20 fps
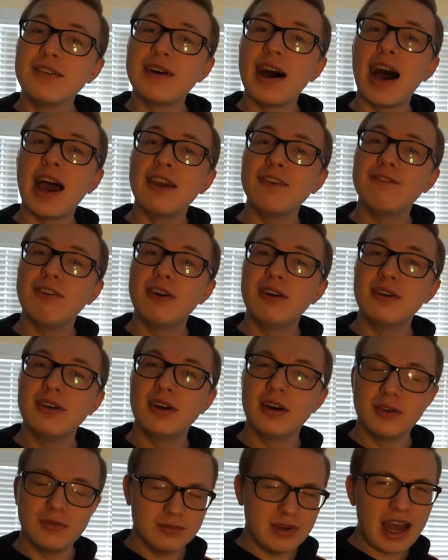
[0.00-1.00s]
of
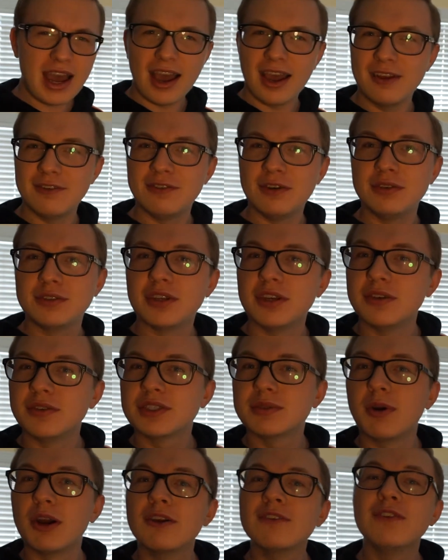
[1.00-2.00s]

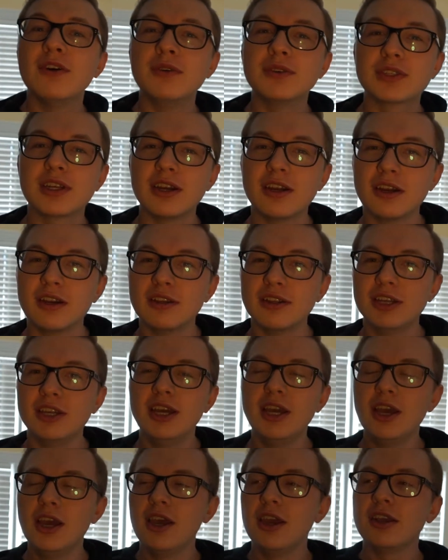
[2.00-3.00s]
smartphones currently,
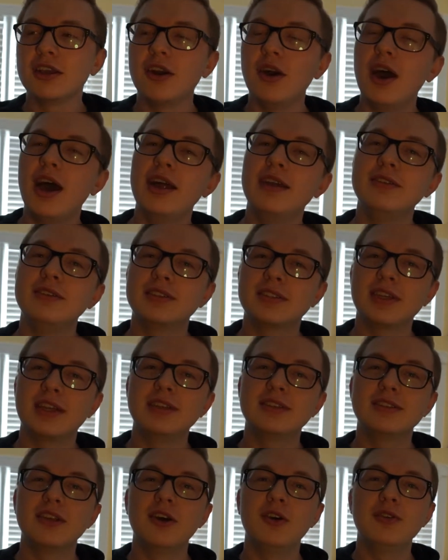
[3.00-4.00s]
go ahead and say
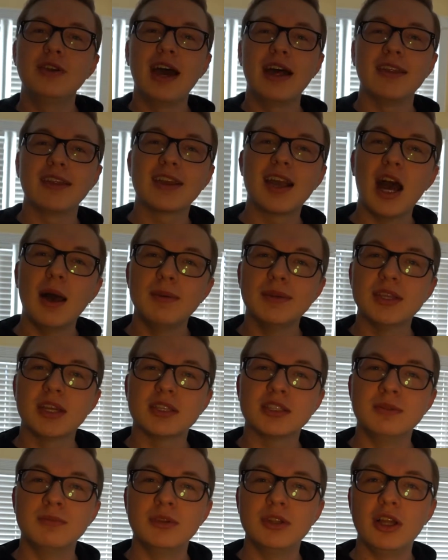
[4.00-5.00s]
so down in the comment
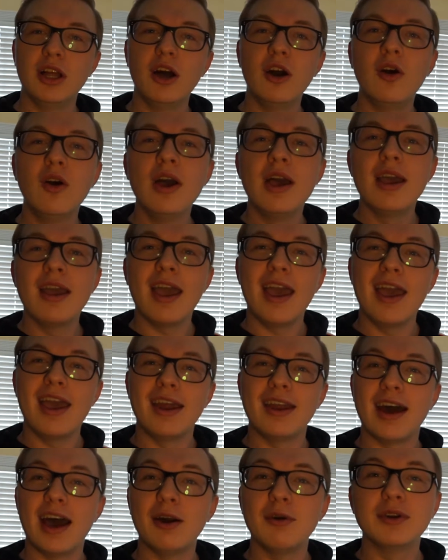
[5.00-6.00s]
section below,
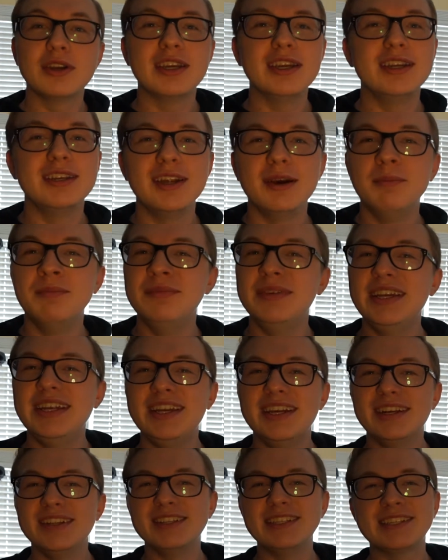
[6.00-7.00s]
and I will get
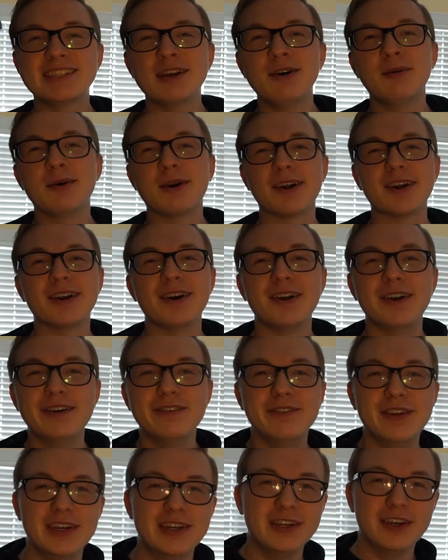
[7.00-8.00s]
immediately to work on a
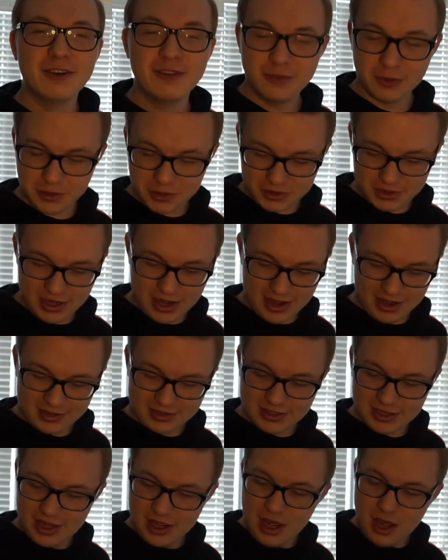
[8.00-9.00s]
video for you
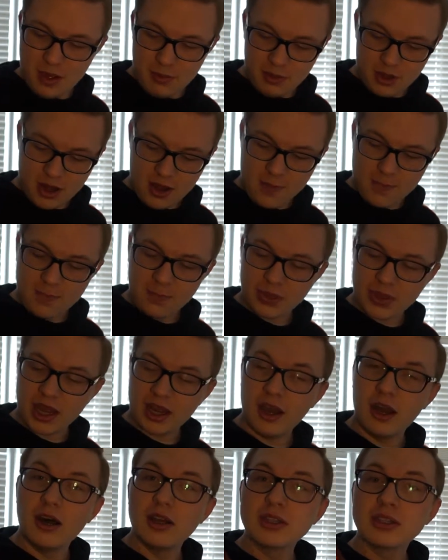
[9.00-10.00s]
guys. But I
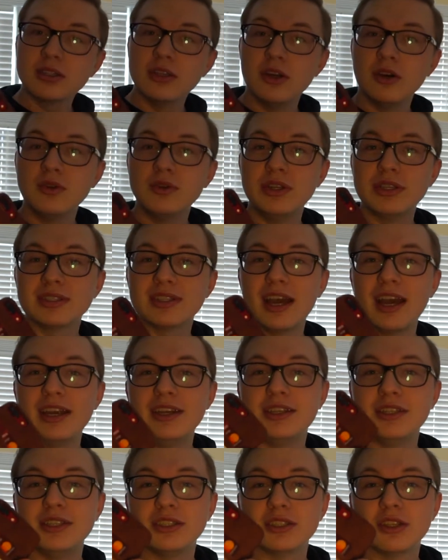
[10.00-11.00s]
also
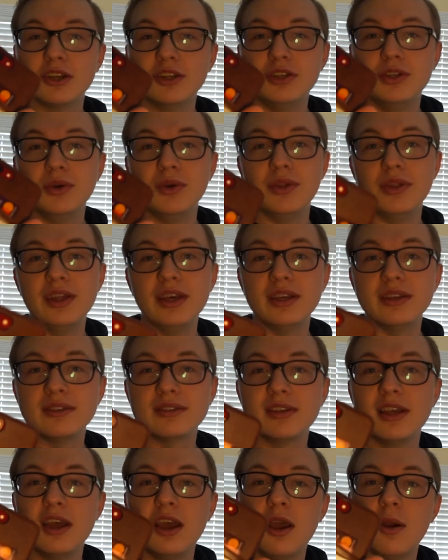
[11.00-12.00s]
decided to start doing
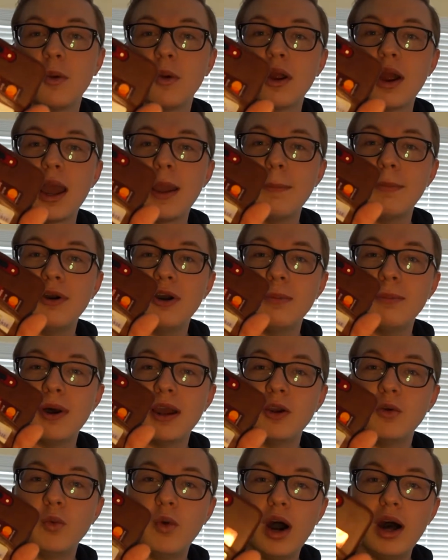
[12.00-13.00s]
this, where I put
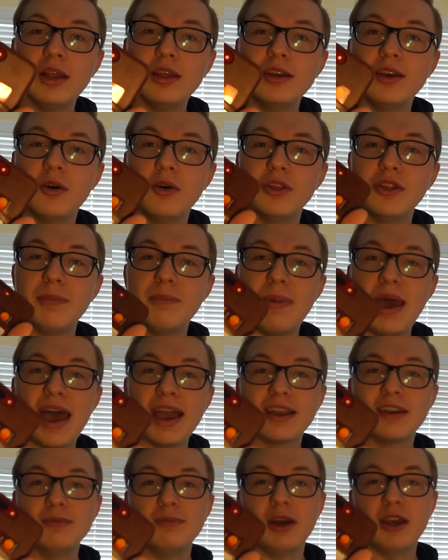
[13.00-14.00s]
my wallet on the
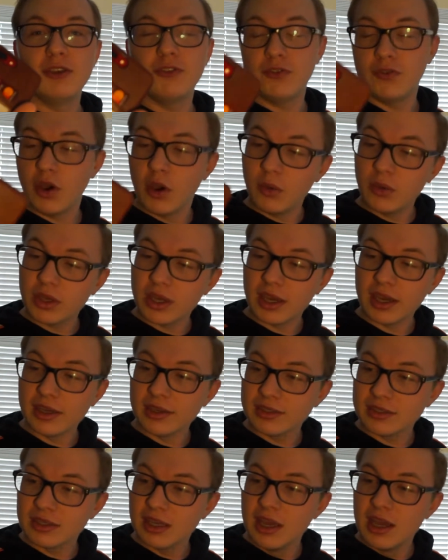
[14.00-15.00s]
back of my phone
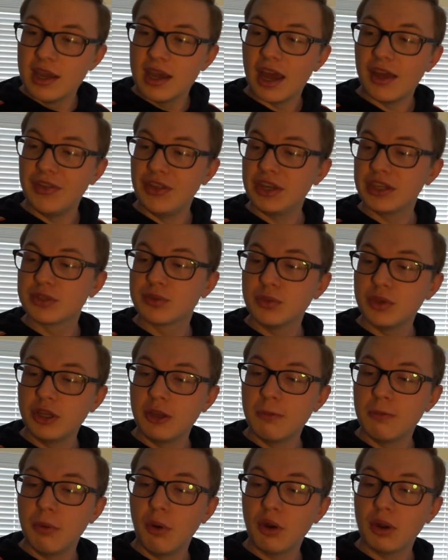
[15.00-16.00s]
case. I think it's really
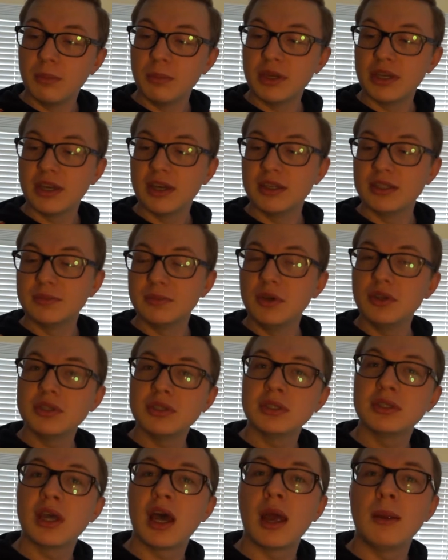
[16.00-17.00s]
important because most
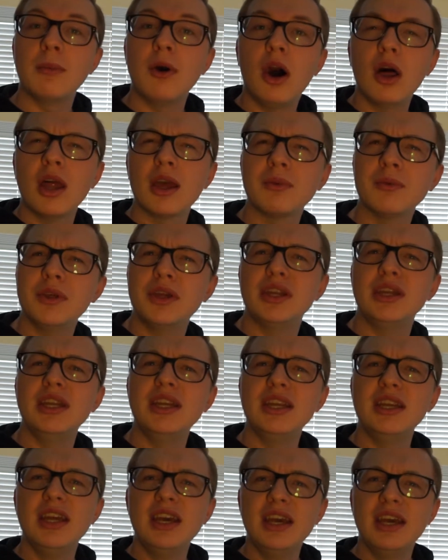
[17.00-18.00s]
of the time, all I really
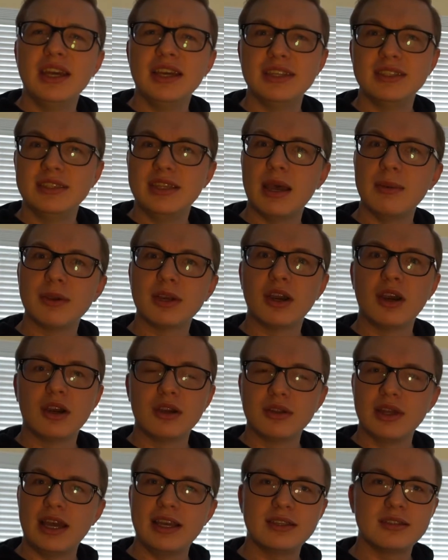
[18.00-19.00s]
need is debit
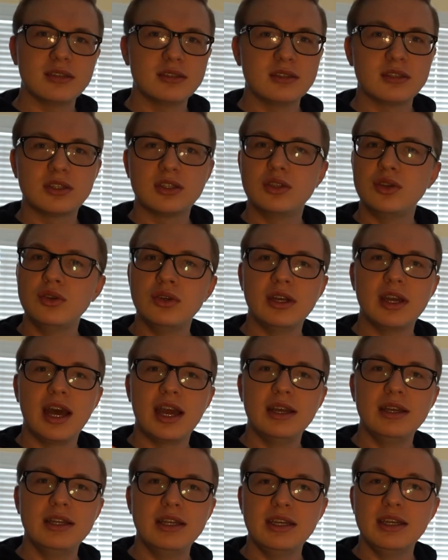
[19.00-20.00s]
card, license, student
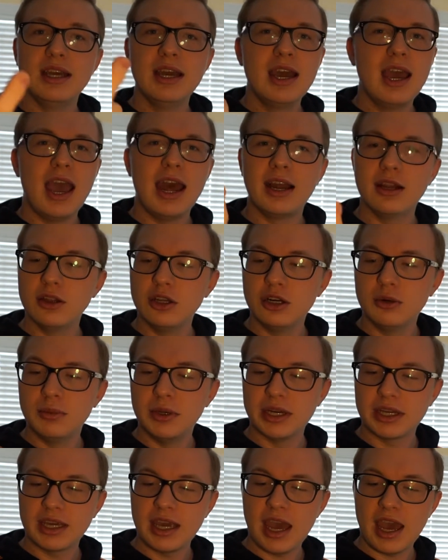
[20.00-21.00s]
ID, and a little
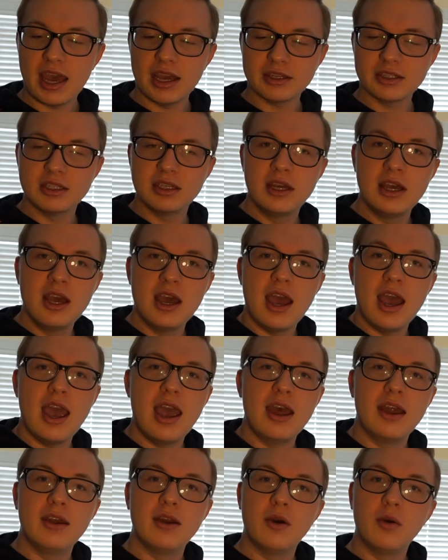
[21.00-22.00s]
bit of cash.
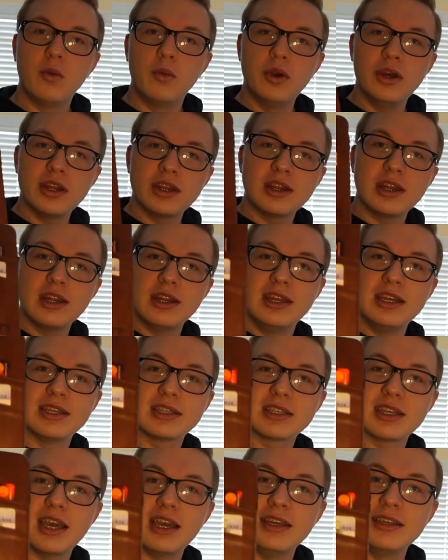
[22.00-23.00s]
And with
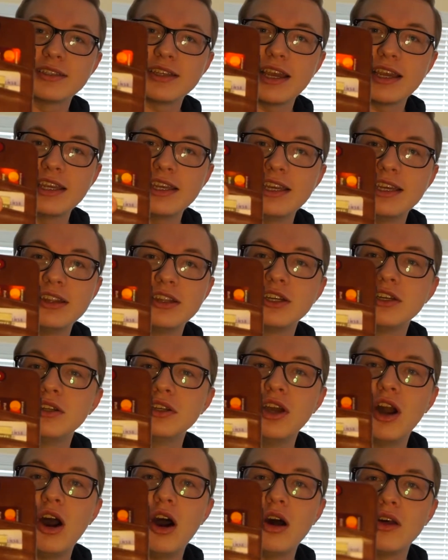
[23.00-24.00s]
this case, I can get
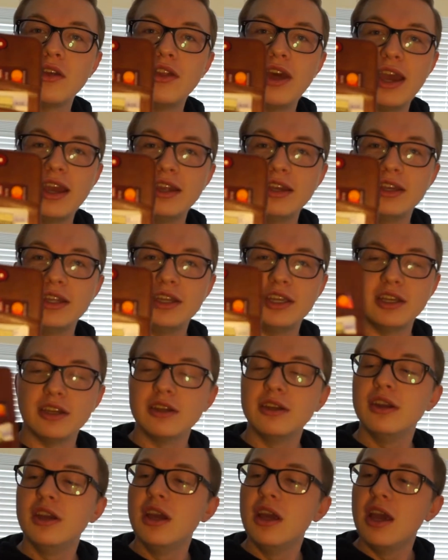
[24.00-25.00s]
literally all of that in
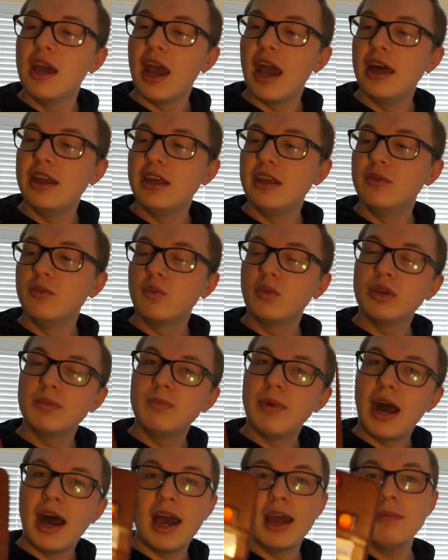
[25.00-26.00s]
here. And then
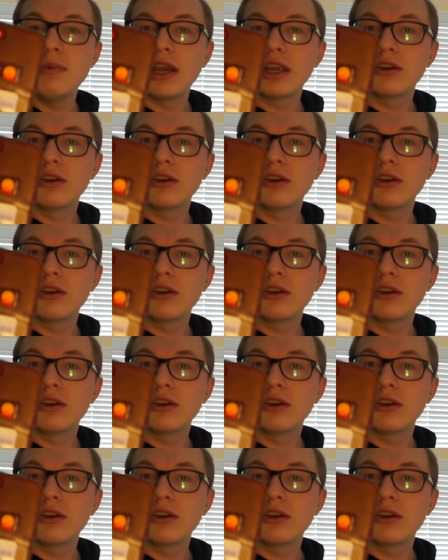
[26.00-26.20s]
behind my